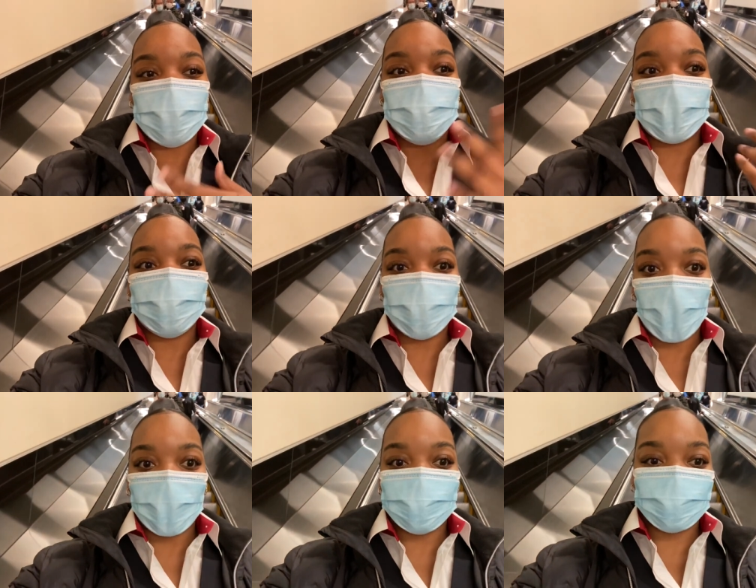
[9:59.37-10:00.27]
by
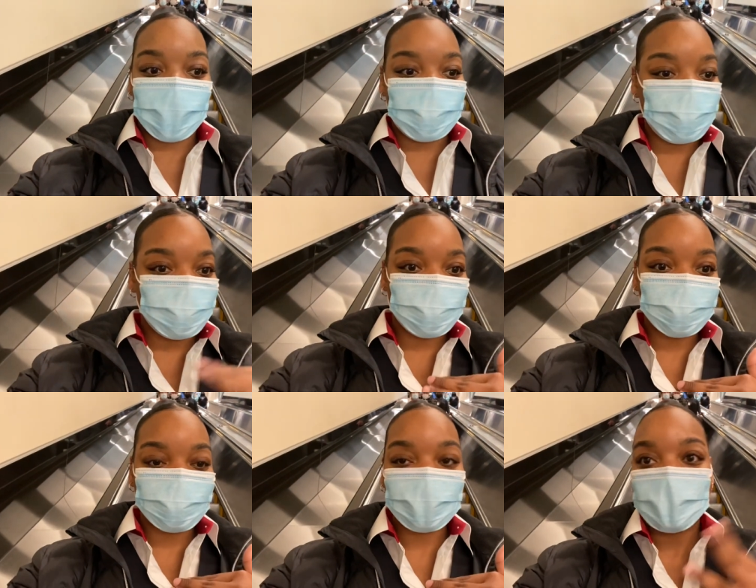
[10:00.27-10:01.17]
four. So
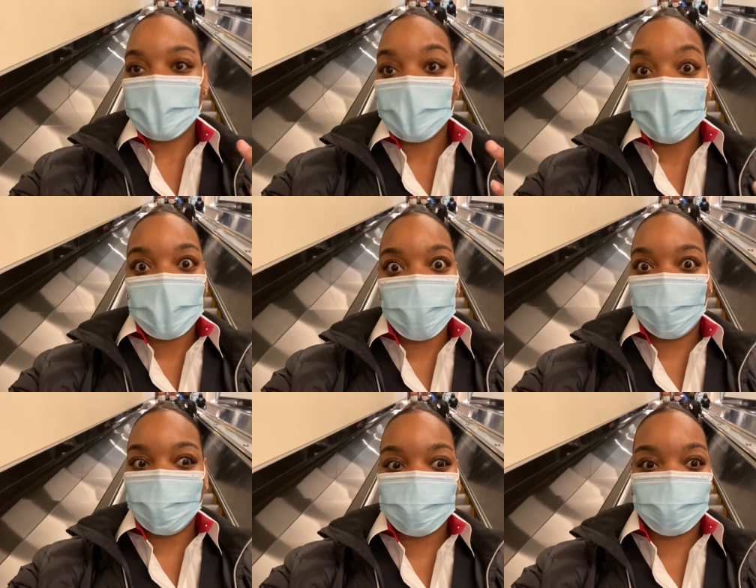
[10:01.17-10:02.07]

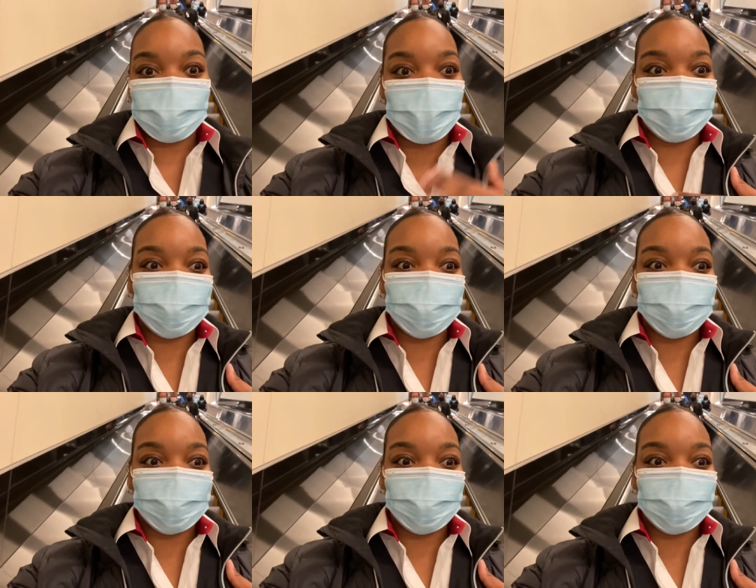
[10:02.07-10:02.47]
hopefully this works out.